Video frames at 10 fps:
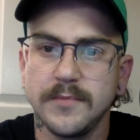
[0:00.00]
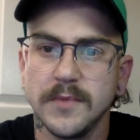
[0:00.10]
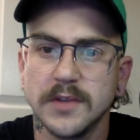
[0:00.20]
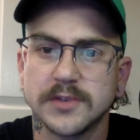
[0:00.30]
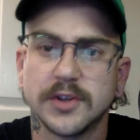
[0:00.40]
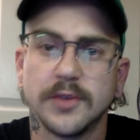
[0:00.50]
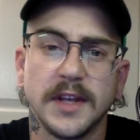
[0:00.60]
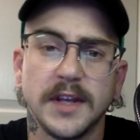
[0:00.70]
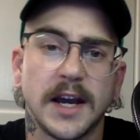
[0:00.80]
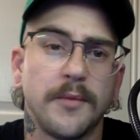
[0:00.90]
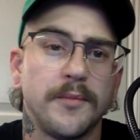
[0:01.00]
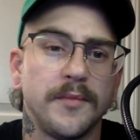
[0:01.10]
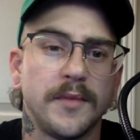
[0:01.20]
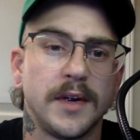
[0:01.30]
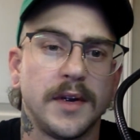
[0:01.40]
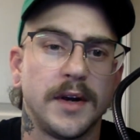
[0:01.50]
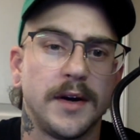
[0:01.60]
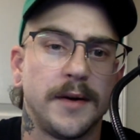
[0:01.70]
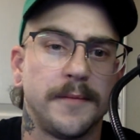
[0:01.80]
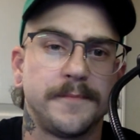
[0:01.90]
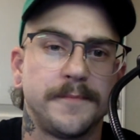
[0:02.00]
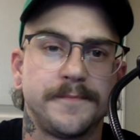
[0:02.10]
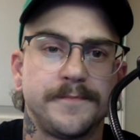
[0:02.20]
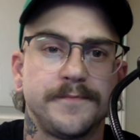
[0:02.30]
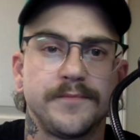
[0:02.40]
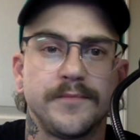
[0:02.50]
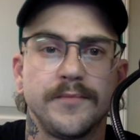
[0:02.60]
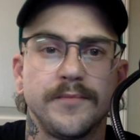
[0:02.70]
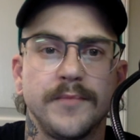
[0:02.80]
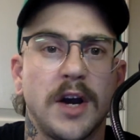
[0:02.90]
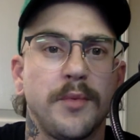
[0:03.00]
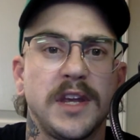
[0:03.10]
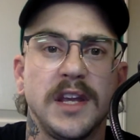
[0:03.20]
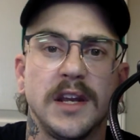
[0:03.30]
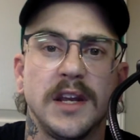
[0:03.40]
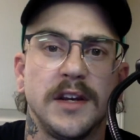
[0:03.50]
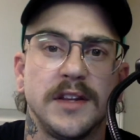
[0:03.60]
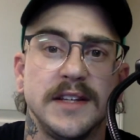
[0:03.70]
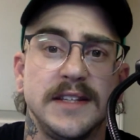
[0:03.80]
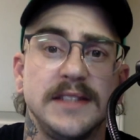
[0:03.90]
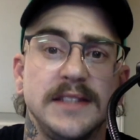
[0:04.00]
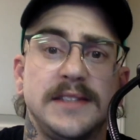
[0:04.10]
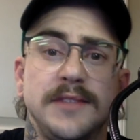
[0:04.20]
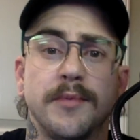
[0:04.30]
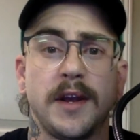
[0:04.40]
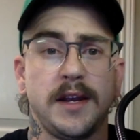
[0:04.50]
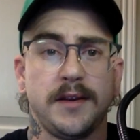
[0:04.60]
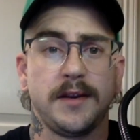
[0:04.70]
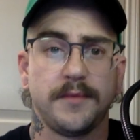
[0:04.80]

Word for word: So, yeah, now we can get into the DC raid.